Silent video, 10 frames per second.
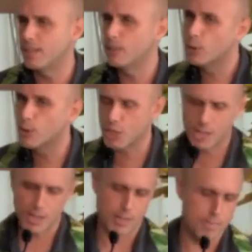
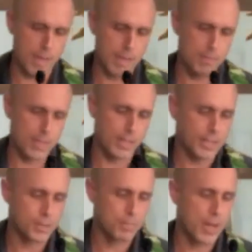Lurching, maybe,
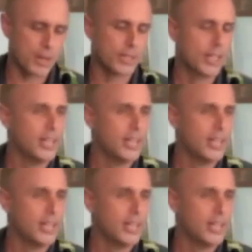is better.